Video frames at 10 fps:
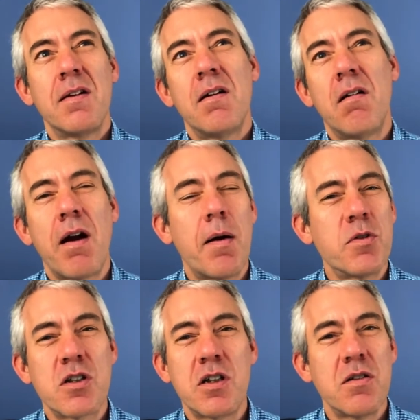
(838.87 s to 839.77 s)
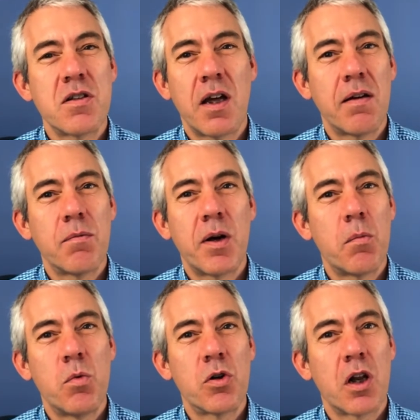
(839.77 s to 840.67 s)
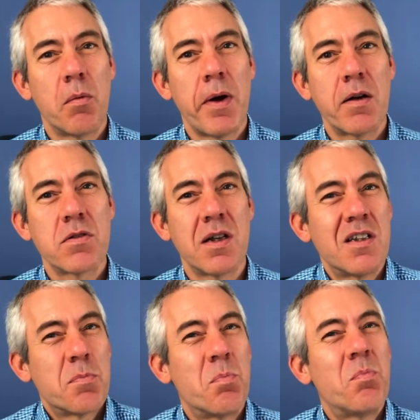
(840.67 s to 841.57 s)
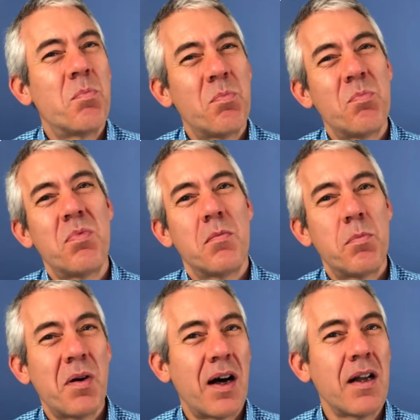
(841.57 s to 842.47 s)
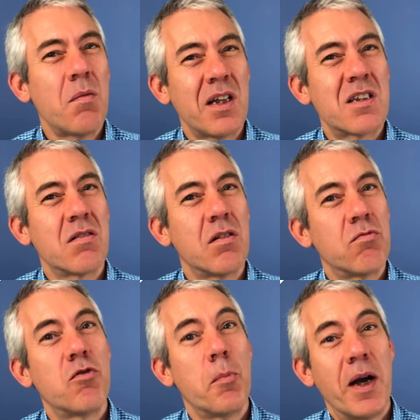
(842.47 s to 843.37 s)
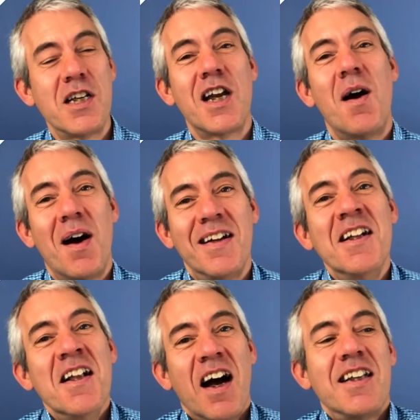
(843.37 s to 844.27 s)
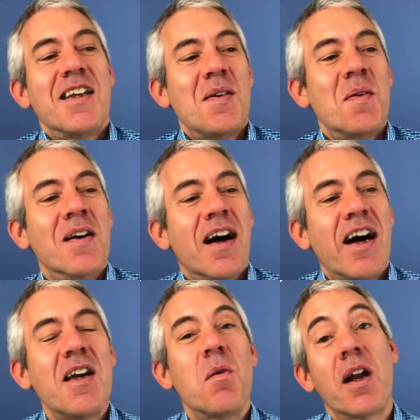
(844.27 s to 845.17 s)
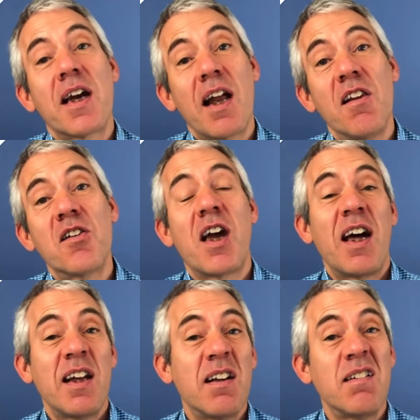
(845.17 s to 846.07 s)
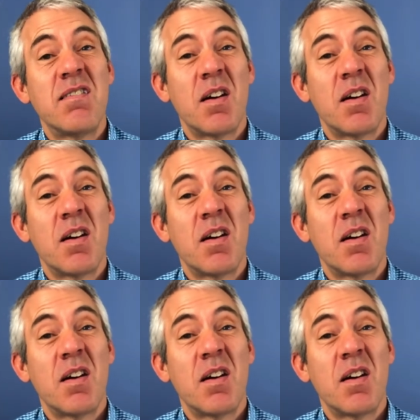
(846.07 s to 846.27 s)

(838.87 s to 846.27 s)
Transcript: All right, I'm just using it when I'm walking up mountains, but I don't to look rubbish. I do want to kind of look at it.